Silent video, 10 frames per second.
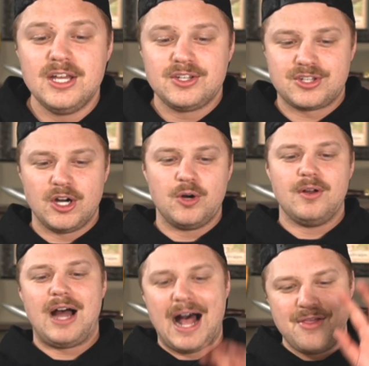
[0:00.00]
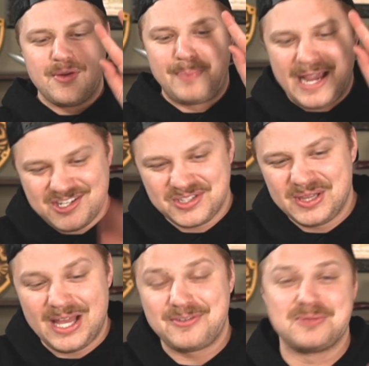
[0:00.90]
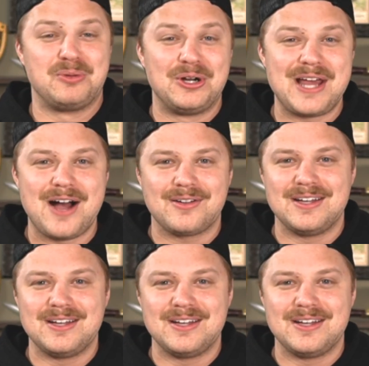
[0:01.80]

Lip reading: So the page on the left is blurred out